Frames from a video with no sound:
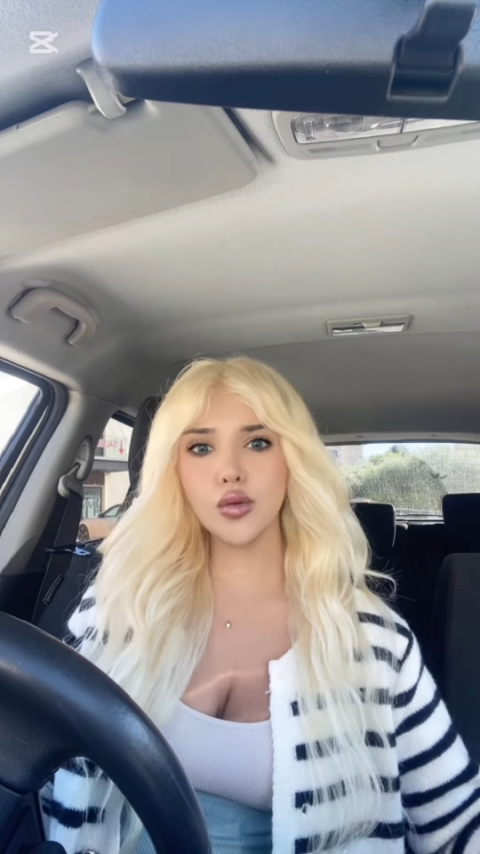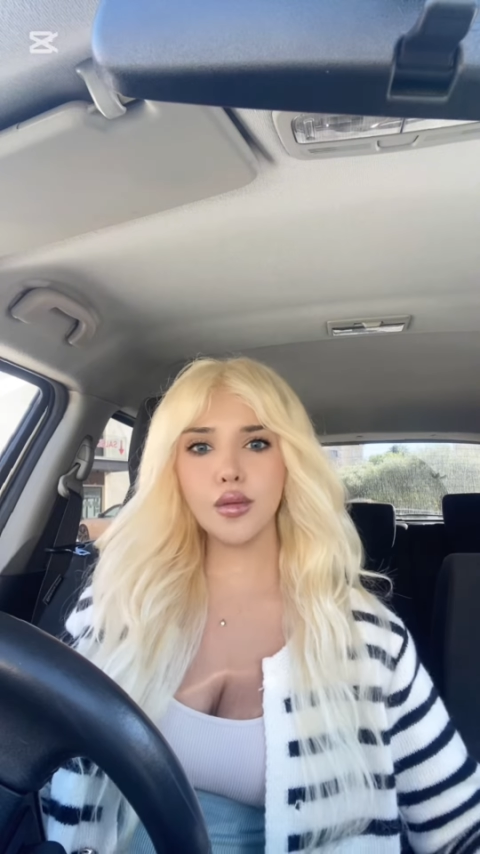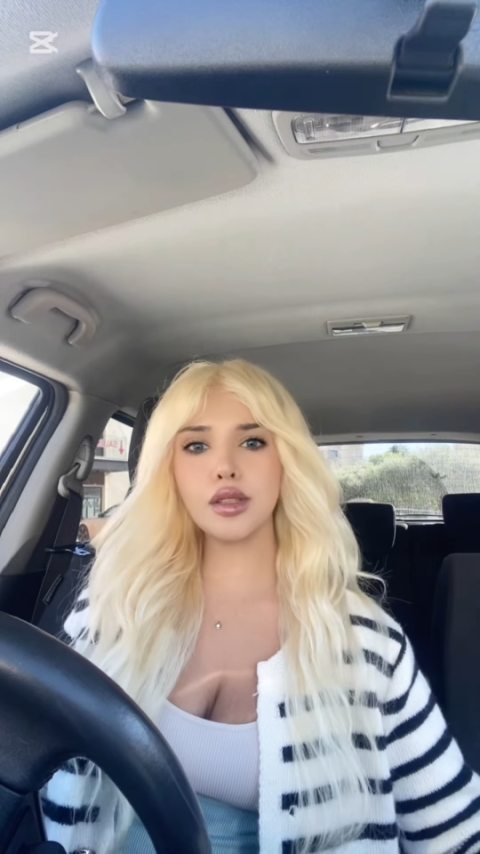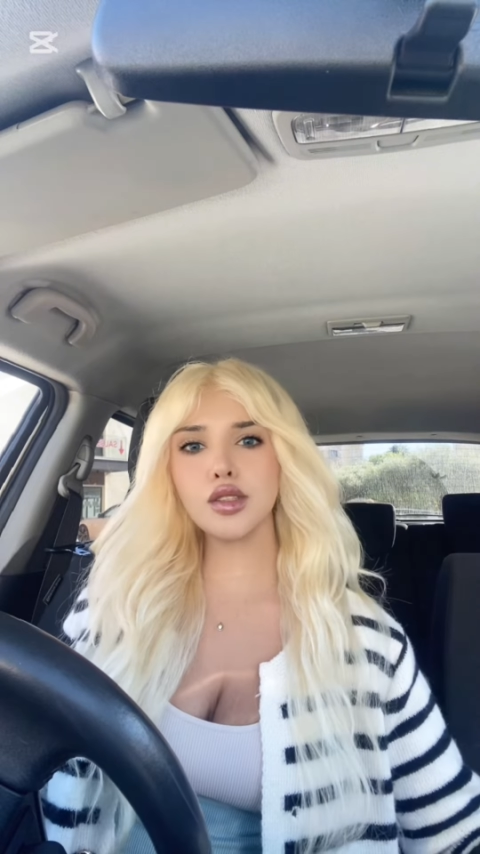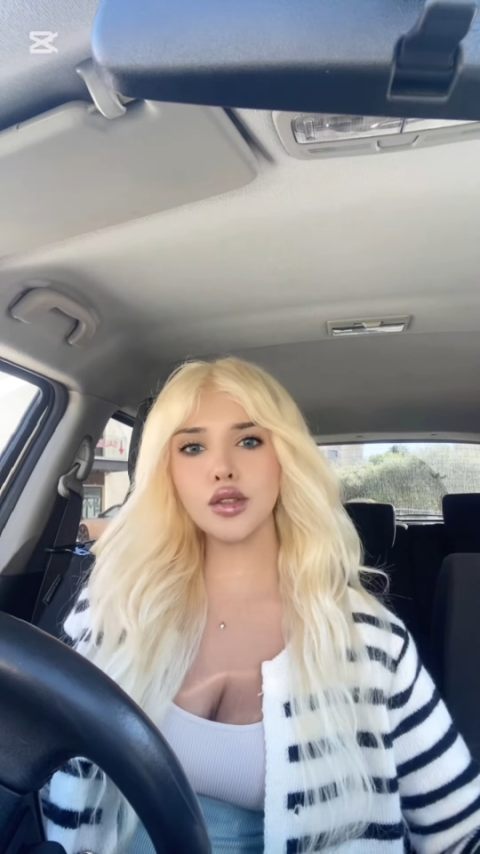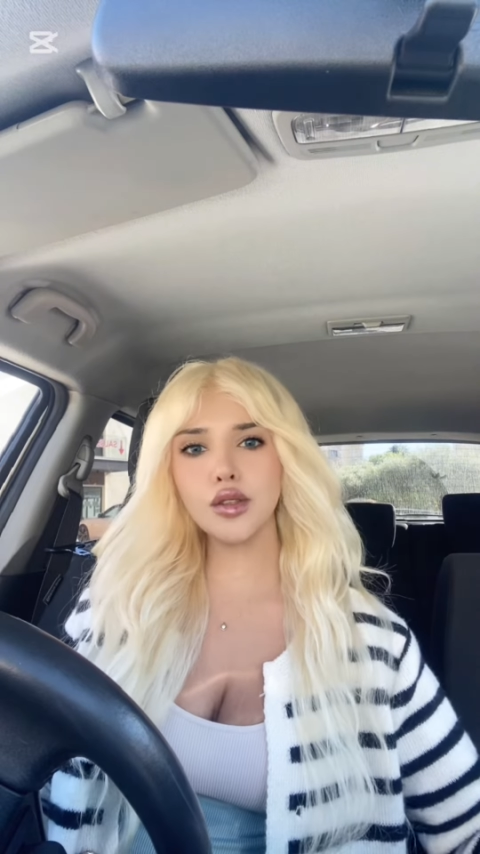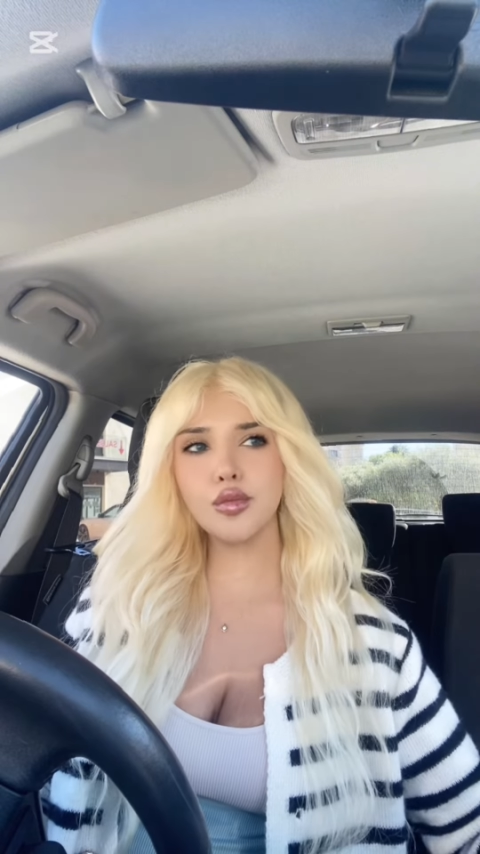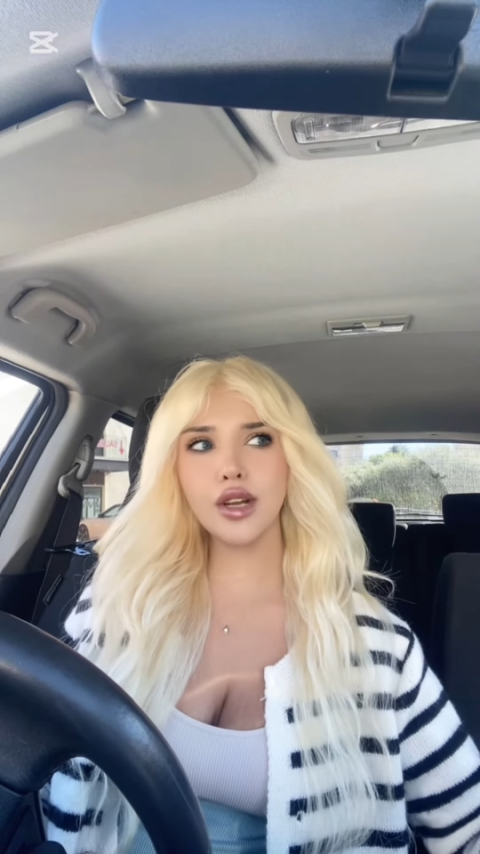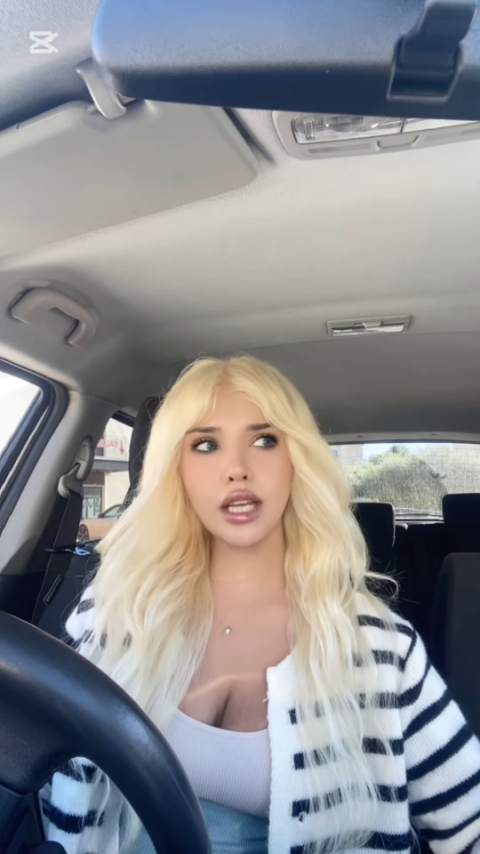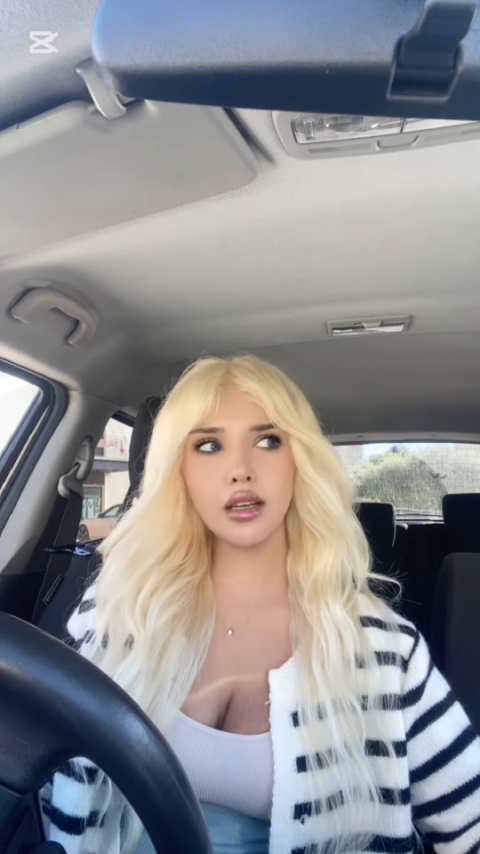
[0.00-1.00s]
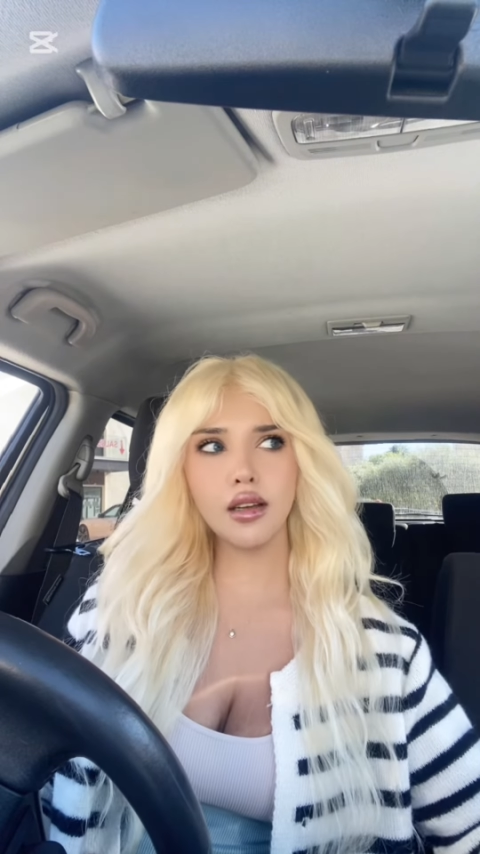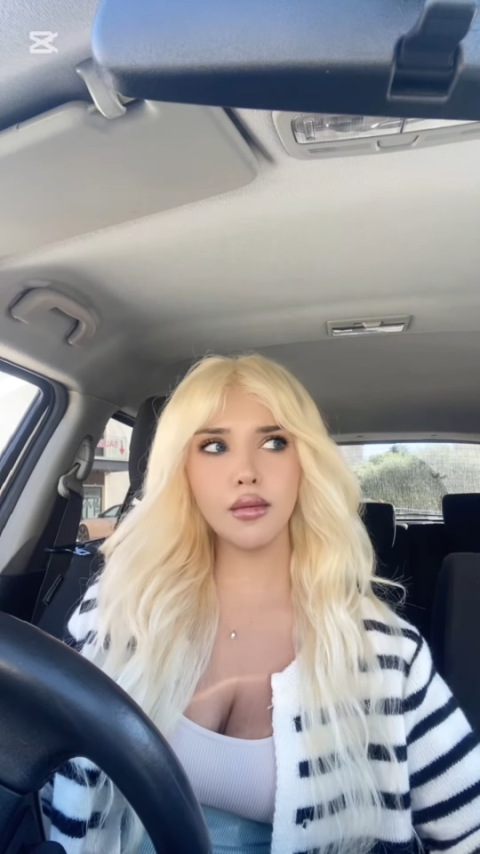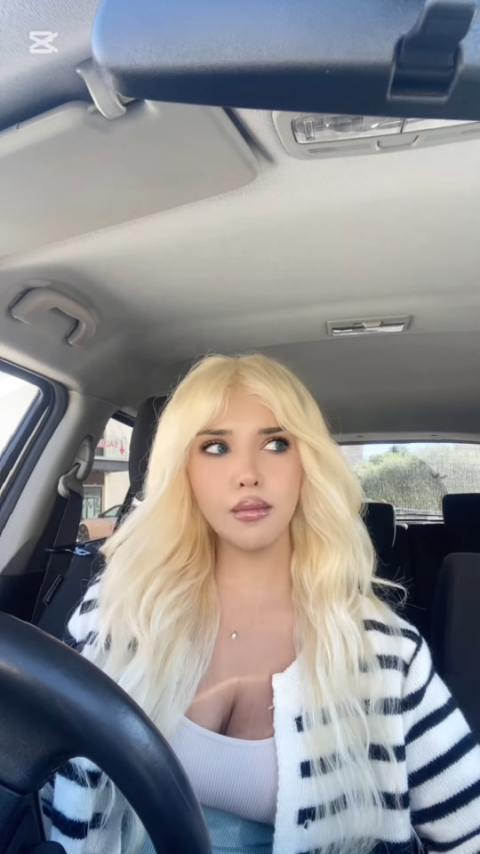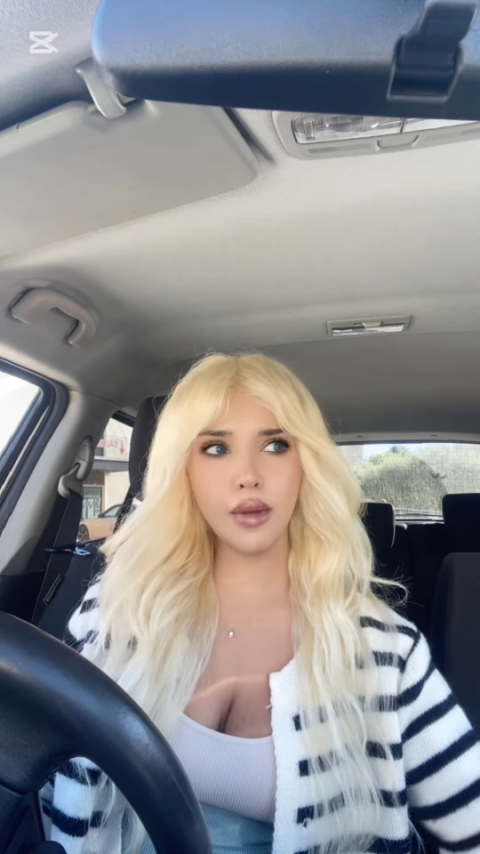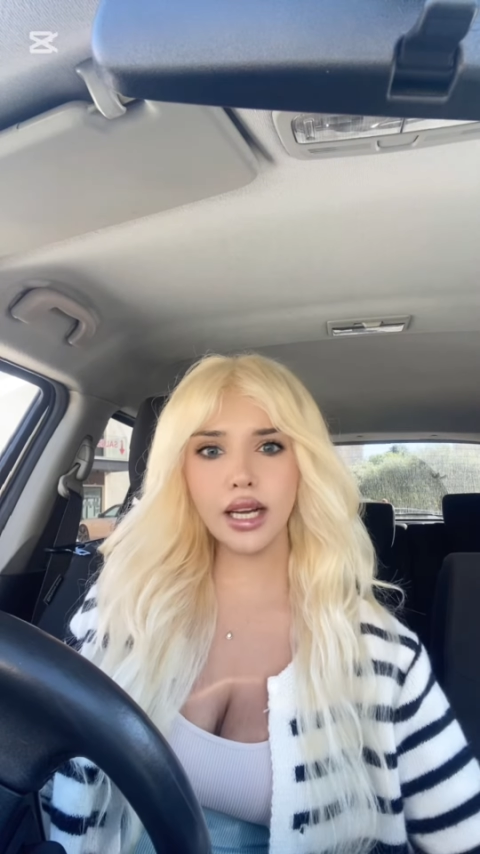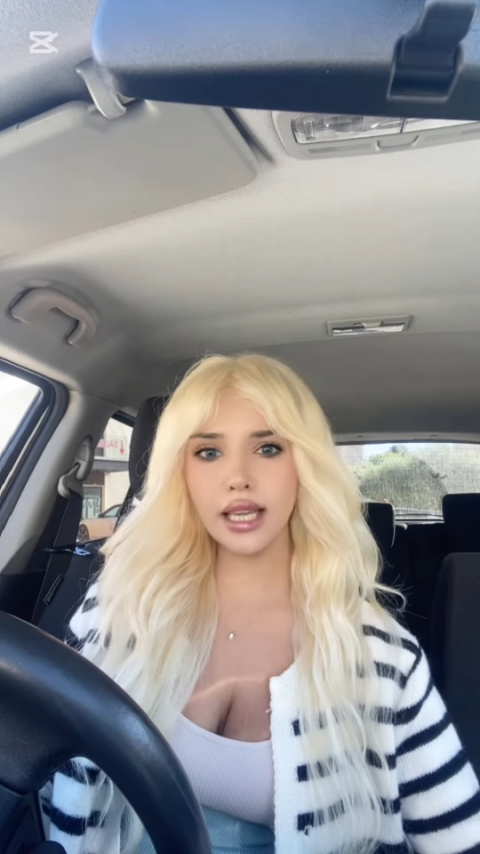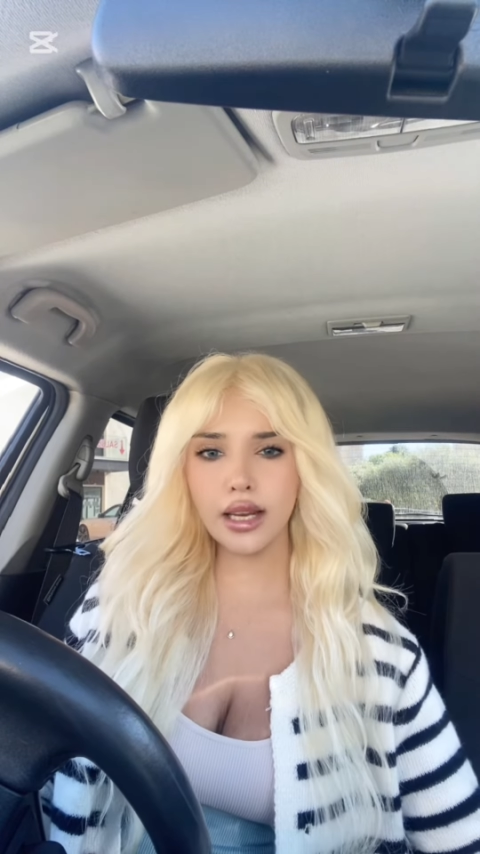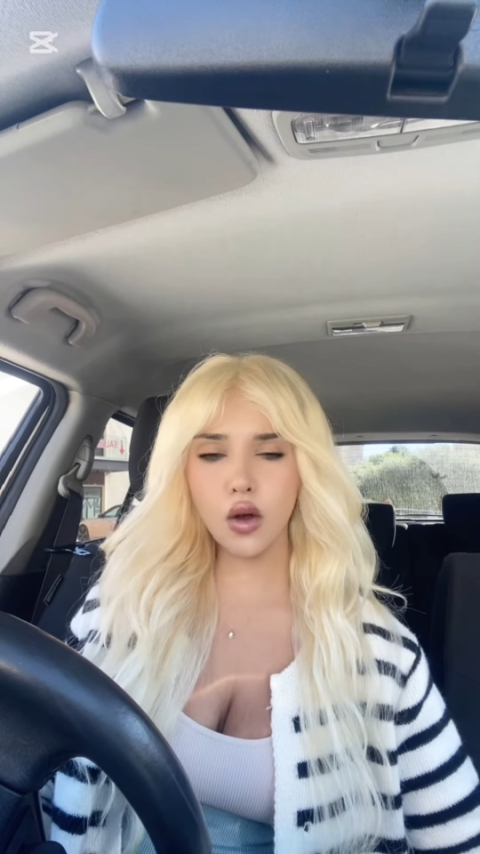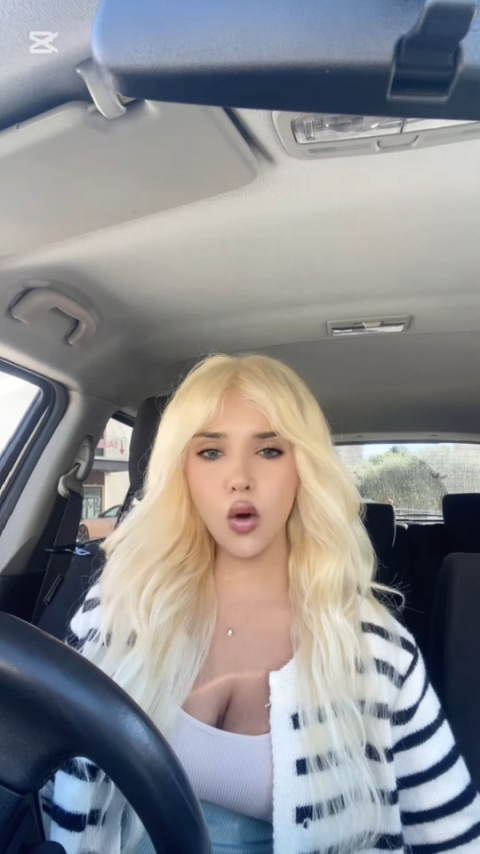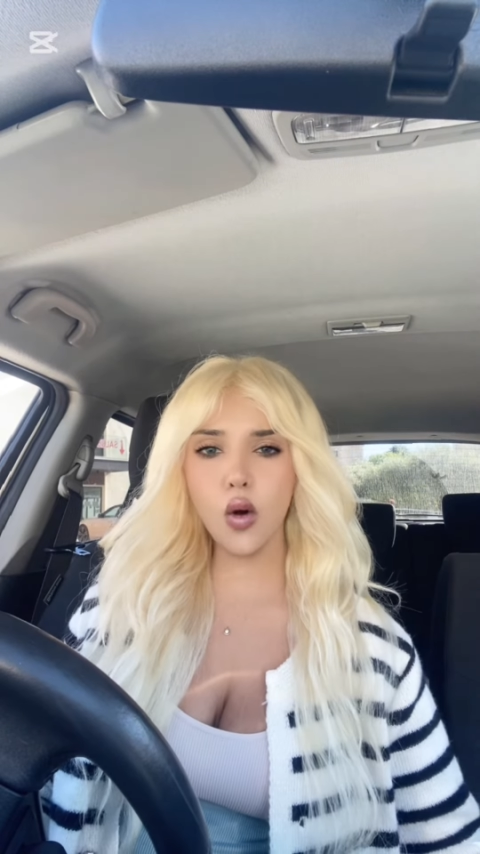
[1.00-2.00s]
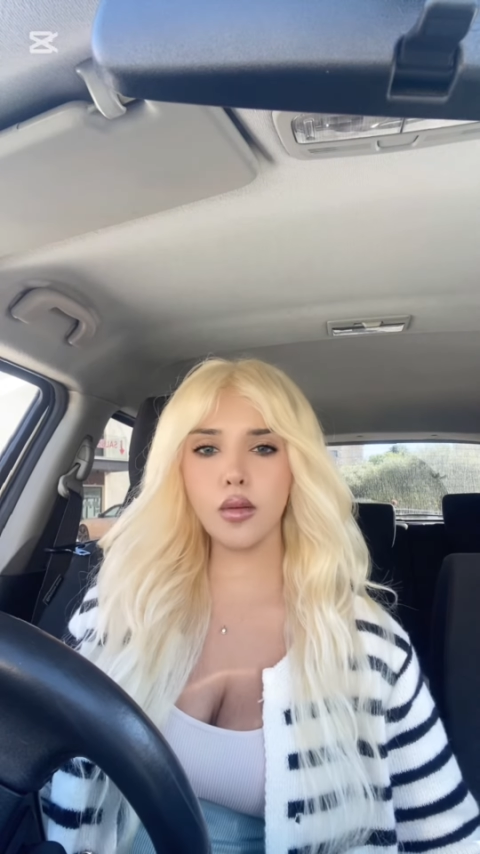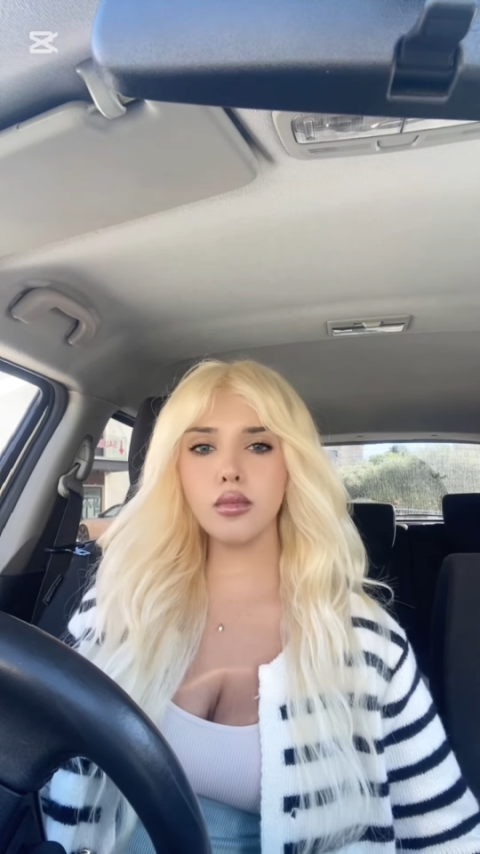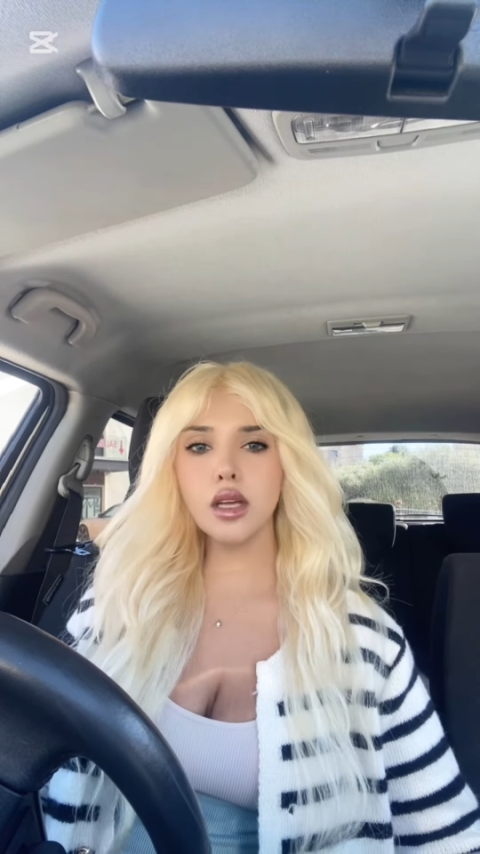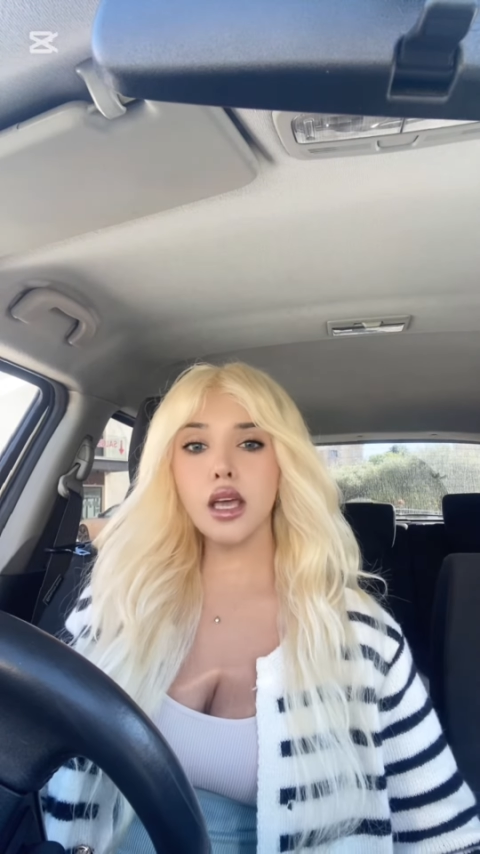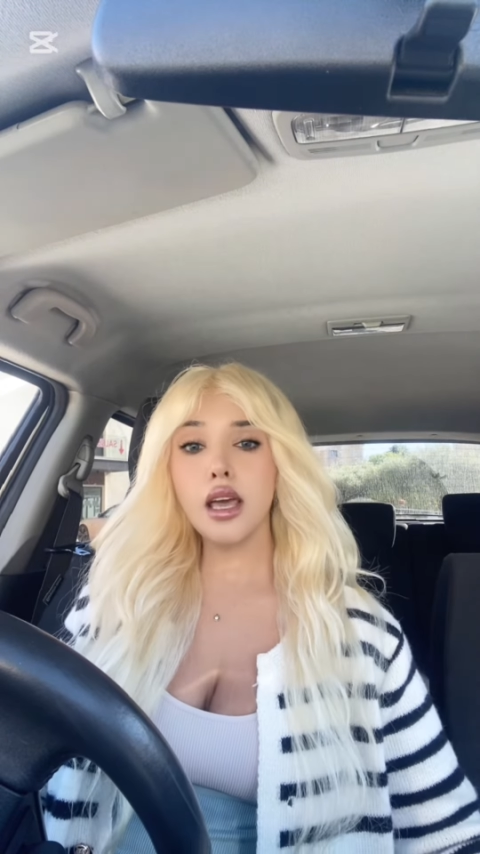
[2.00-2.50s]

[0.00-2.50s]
woman to bring money at home.